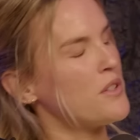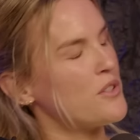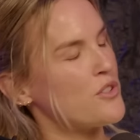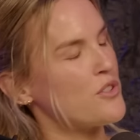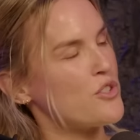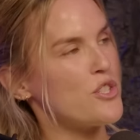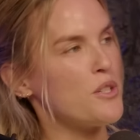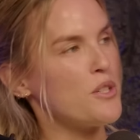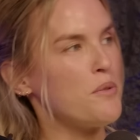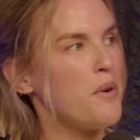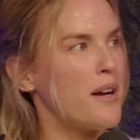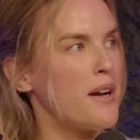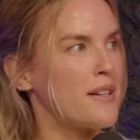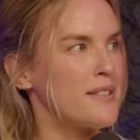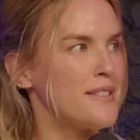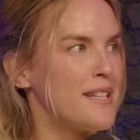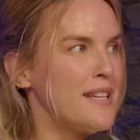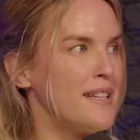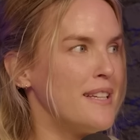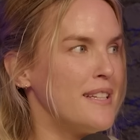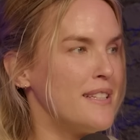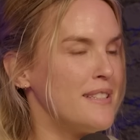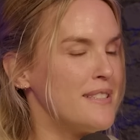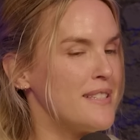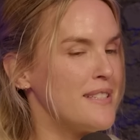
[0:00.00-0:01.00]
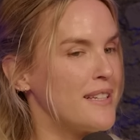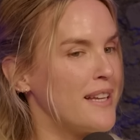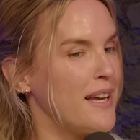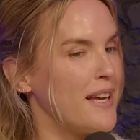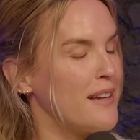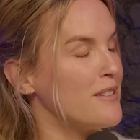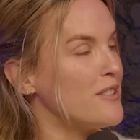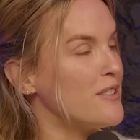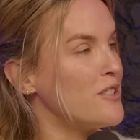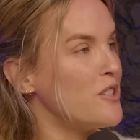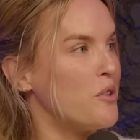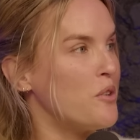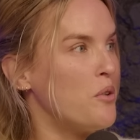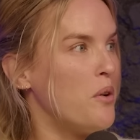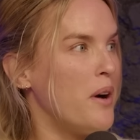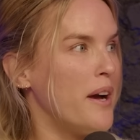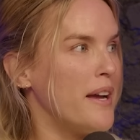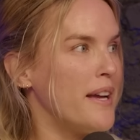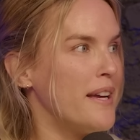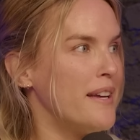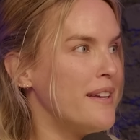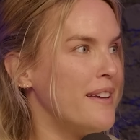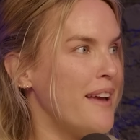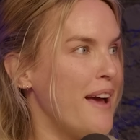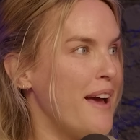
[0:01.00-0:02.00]
She walked in and it did get a little
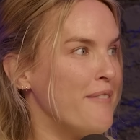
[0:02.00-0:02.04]
quiet.